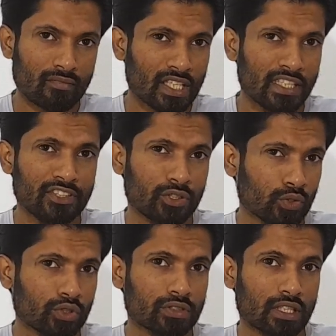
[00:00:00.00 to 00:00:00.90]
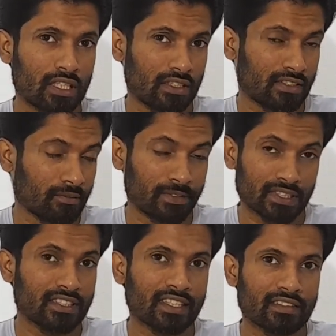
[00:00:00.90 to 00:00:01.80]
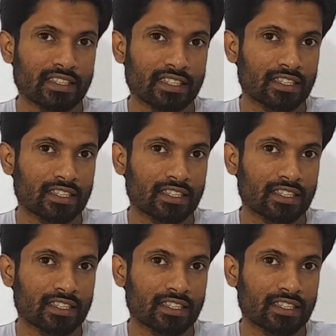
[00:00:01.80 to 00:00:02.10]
It use first generation